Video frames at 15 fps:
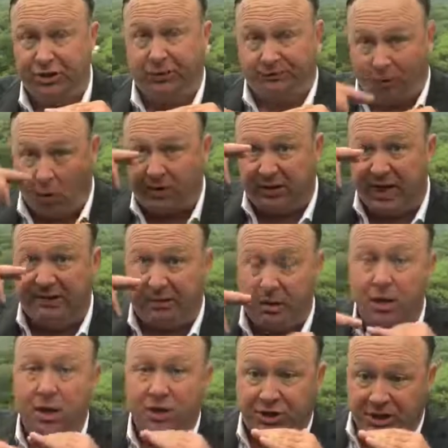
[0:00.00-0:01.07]
the 4th level.
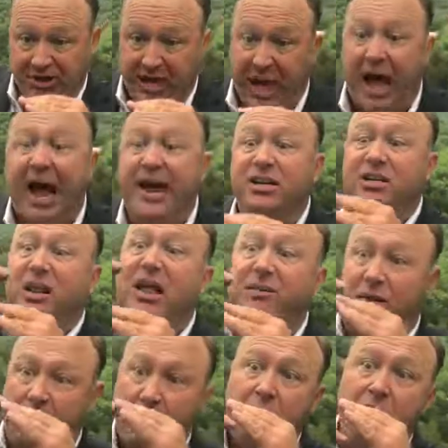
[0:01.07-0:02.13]
She's the highest
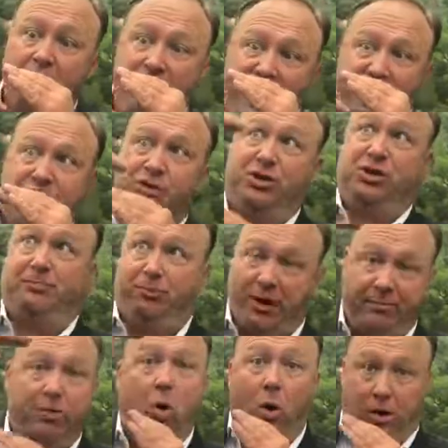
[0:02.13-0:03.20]
level next to the
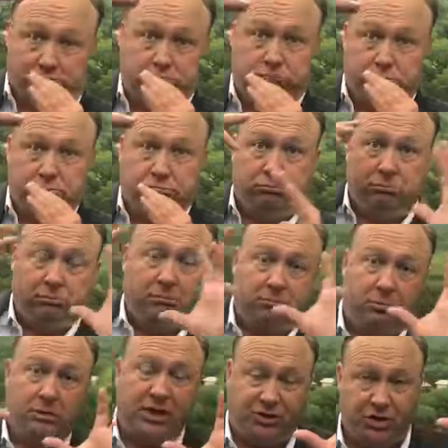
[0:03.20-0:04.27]
Supreme Court.
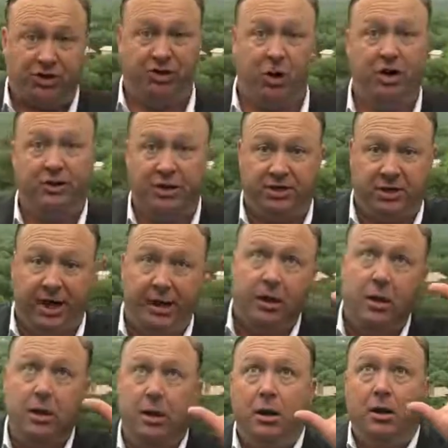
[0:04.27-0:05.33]
I should have started this. Like,
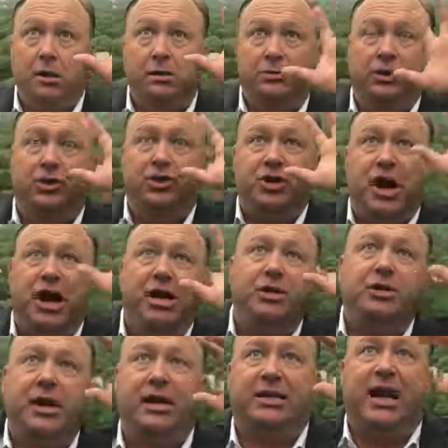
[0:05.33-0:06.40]
the
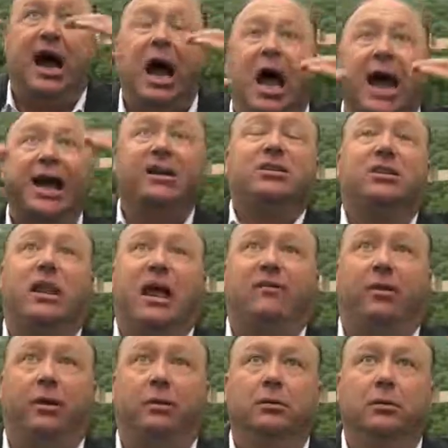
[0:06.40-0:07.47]
judge at the highest
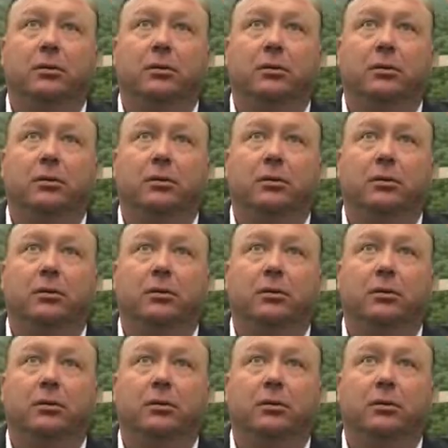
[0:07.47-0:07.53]
level